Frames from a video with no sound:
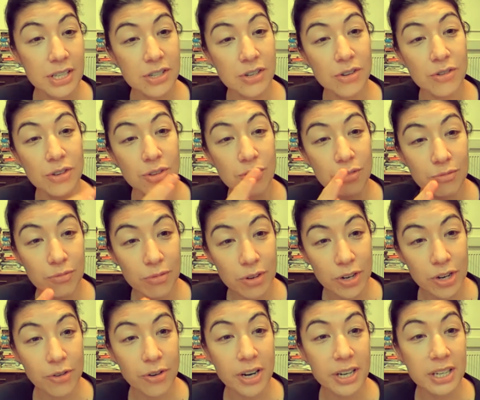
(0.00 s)
And so
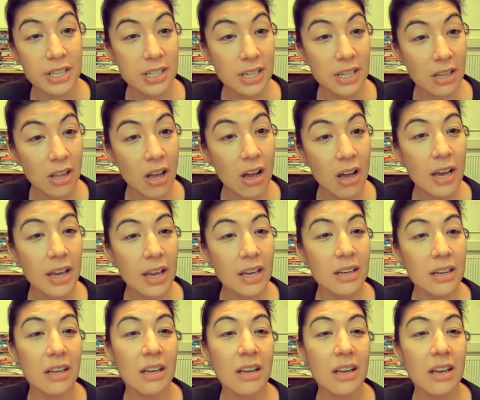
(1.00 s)
you're in a
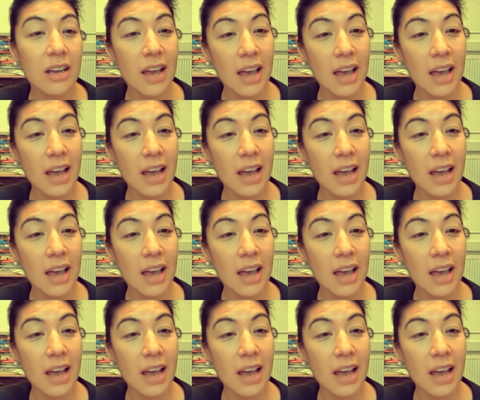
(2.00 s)
decline.